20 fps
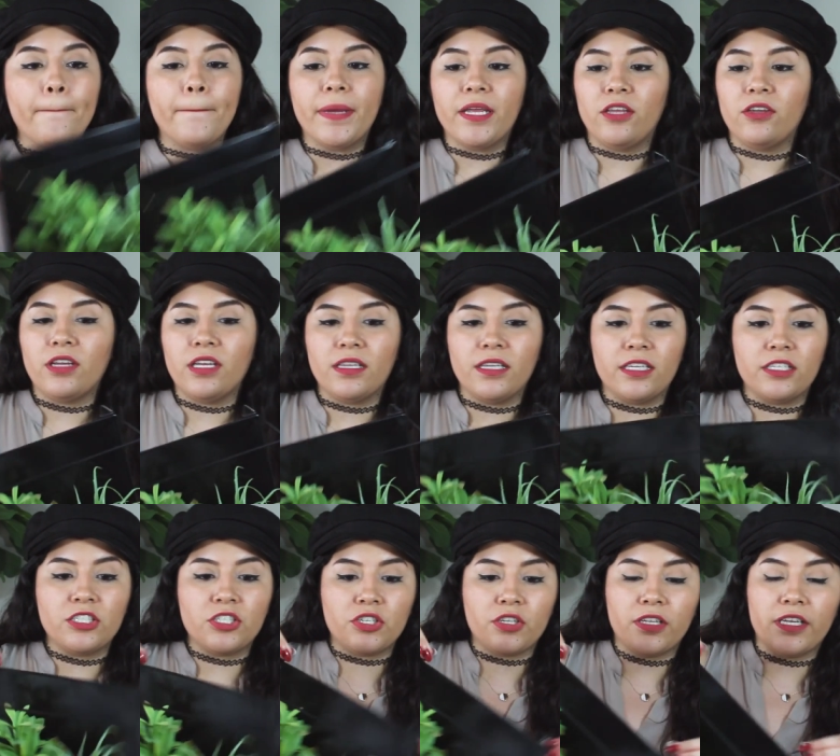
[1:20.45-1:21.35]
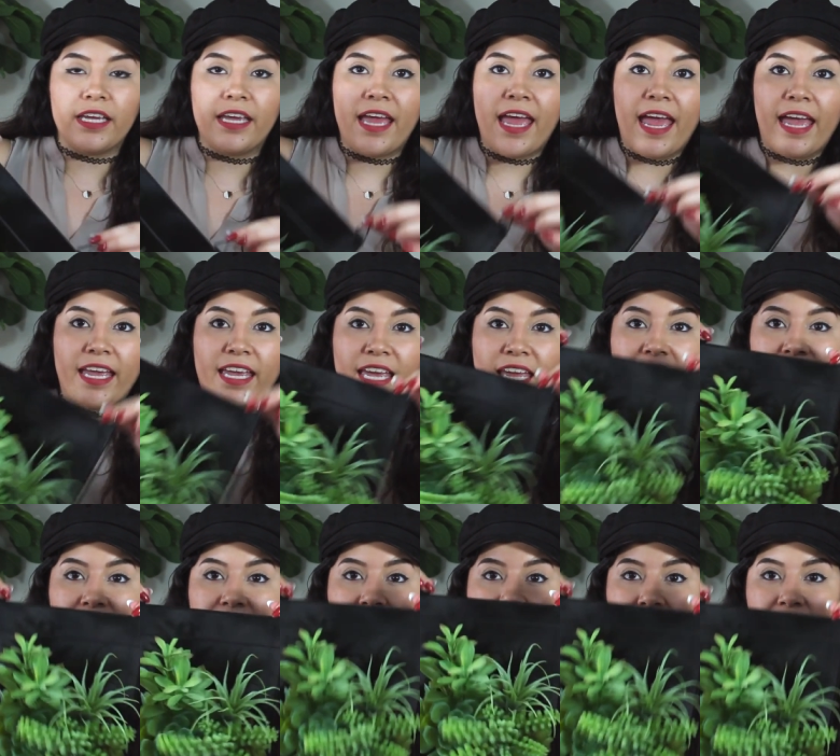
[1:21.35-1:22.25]
But you can literally hang
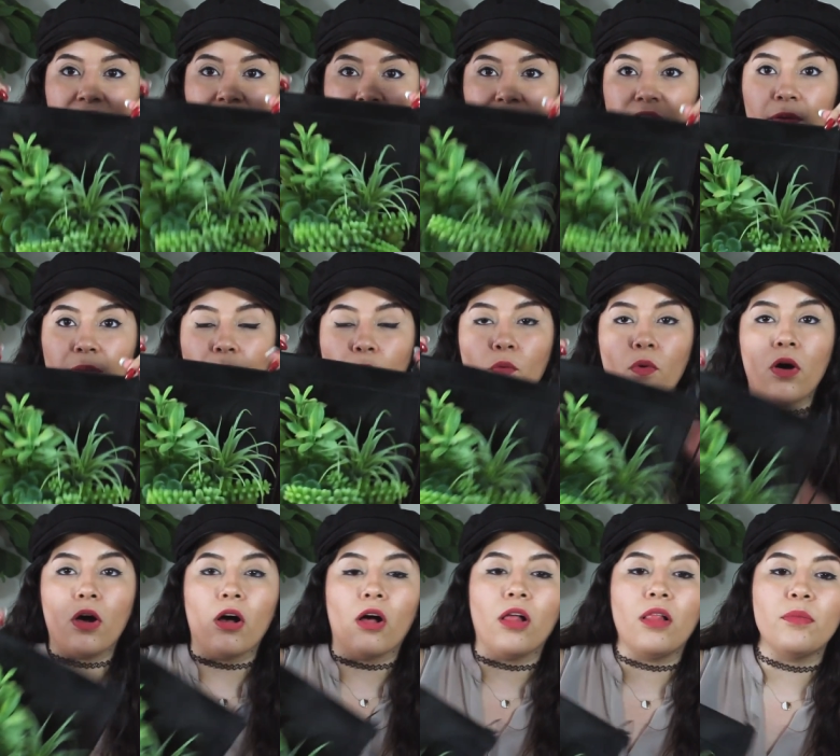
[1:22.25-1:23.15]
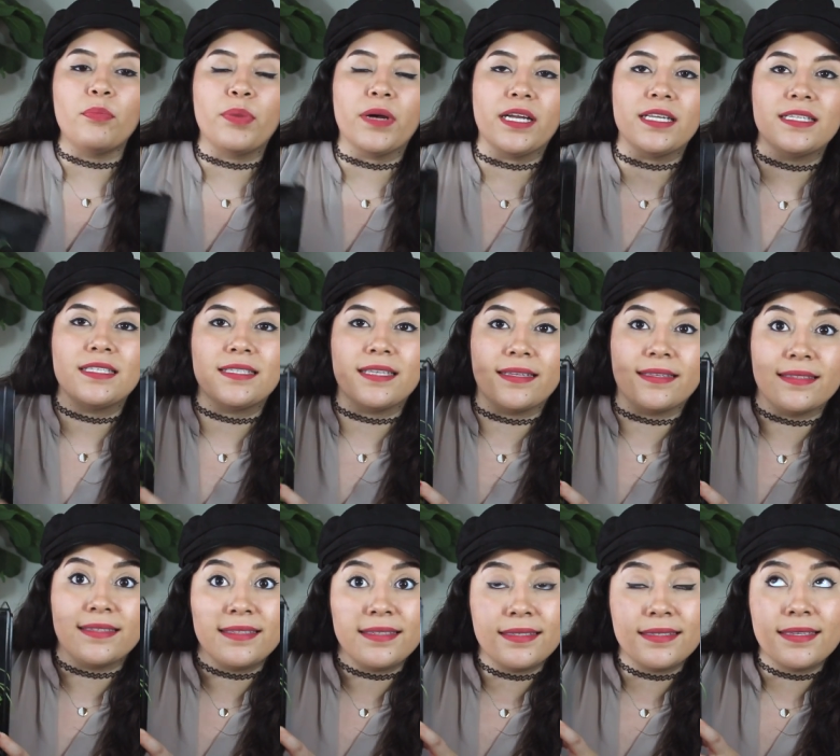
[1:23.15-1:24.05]
it from the wall, but
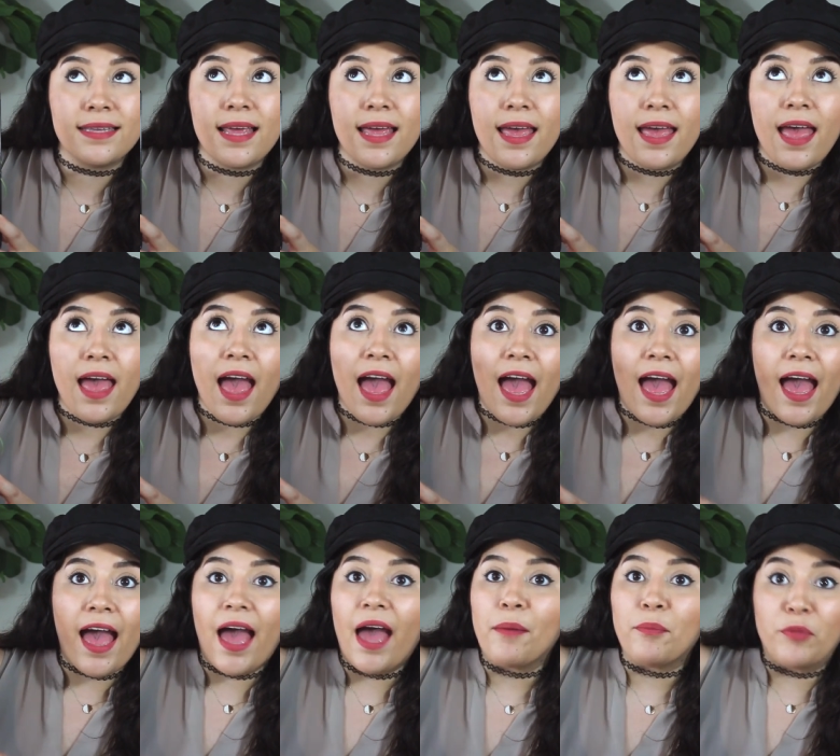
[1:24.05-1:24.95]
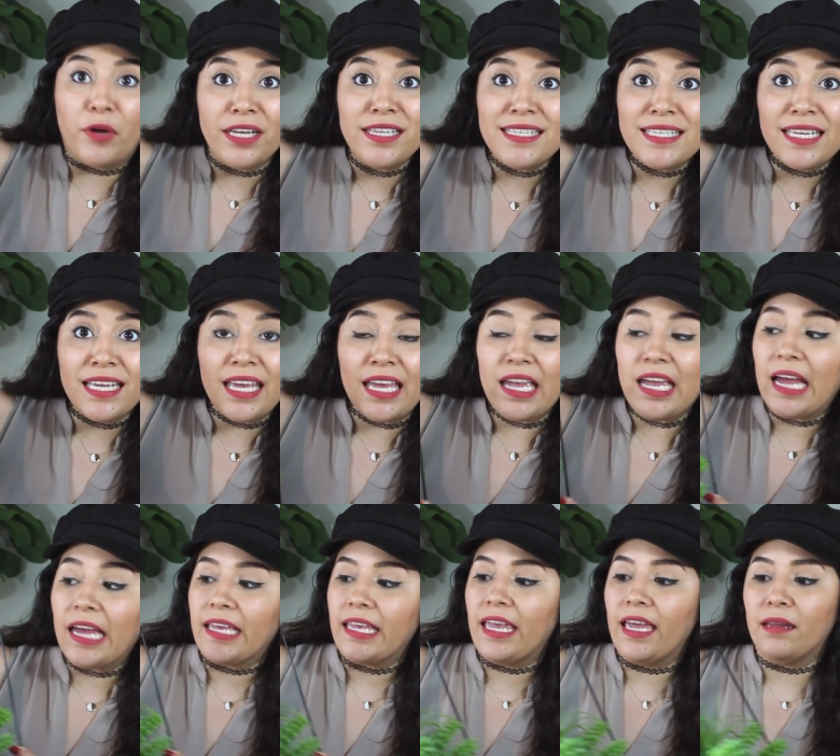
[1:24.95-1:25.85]
since I'm renting,
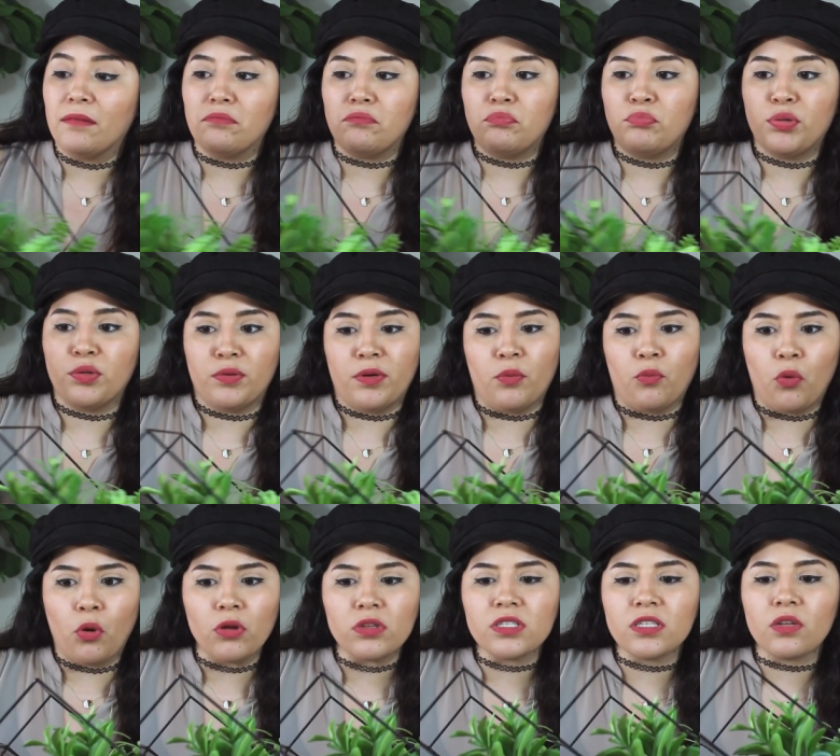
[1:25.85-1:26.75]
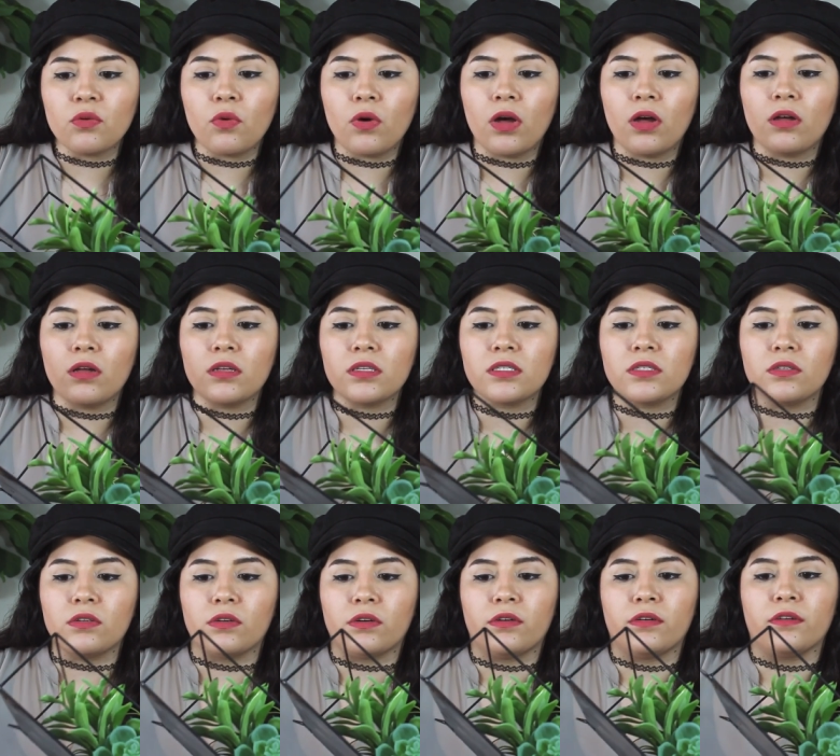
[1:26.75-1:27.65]
I can't put holes in the walls,
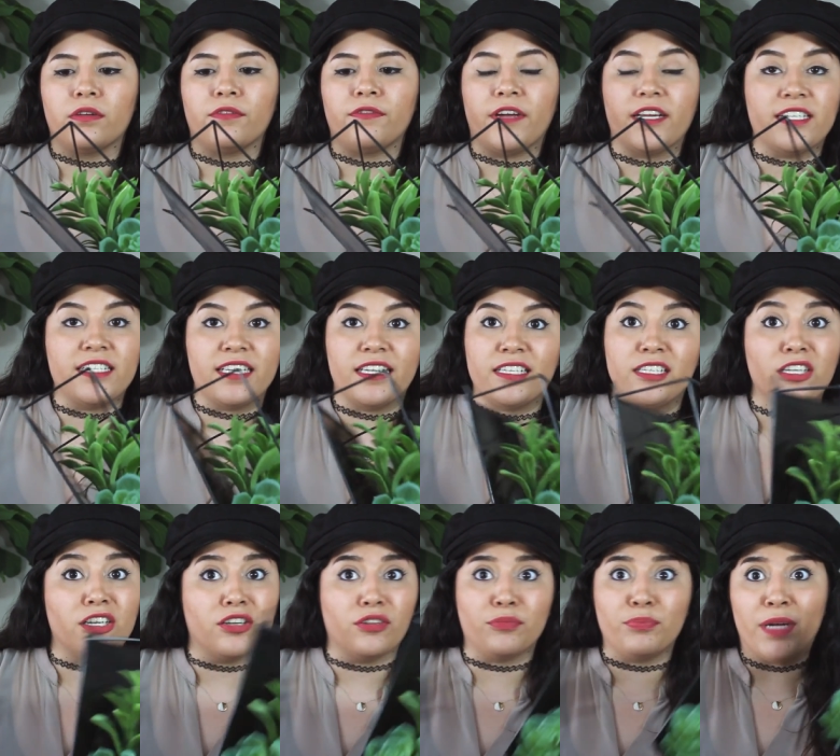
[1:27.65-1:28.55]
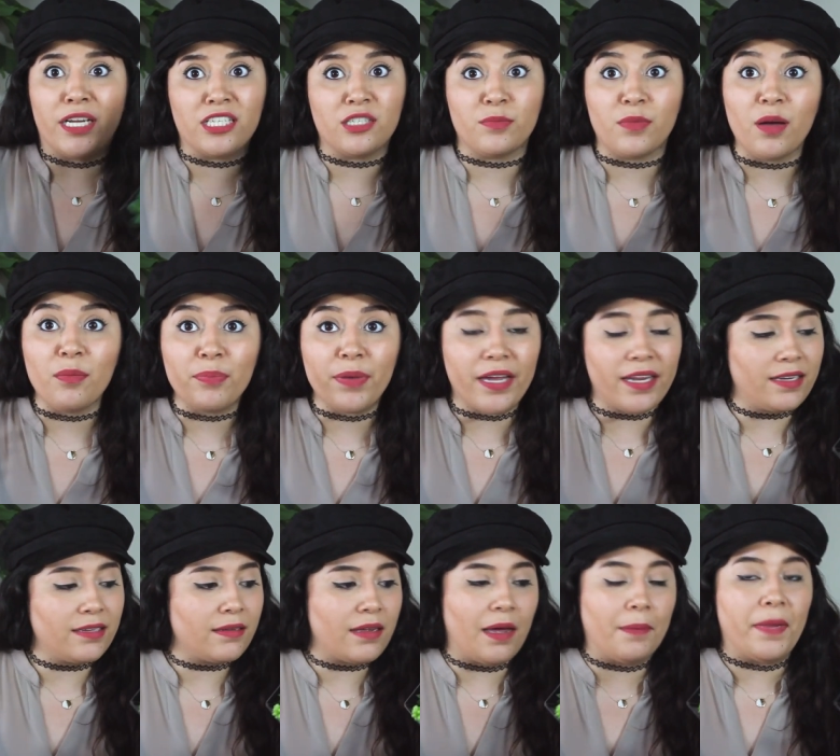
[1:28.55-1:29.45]
or if I did, you know, patch them up,
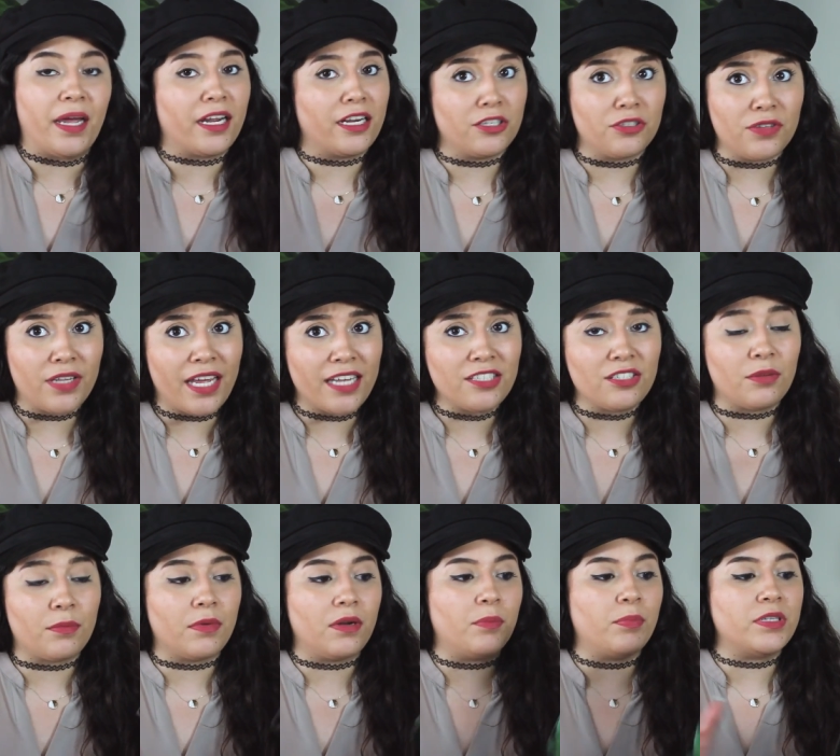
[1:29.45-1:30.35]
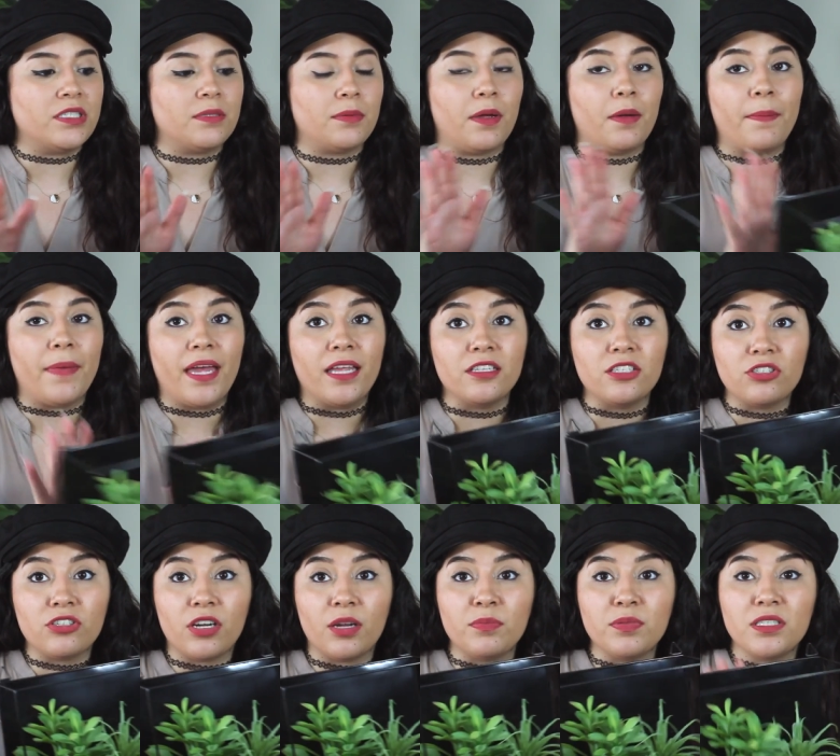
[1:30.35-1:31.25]
but I'm not gonna do that, so I'm gonna put some command
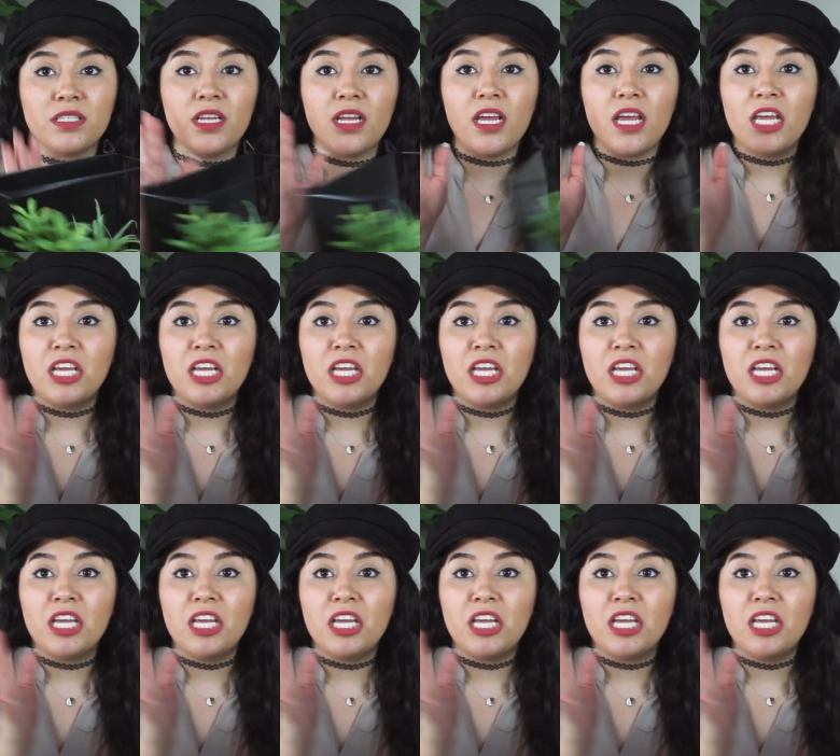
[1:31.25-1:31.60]
strips,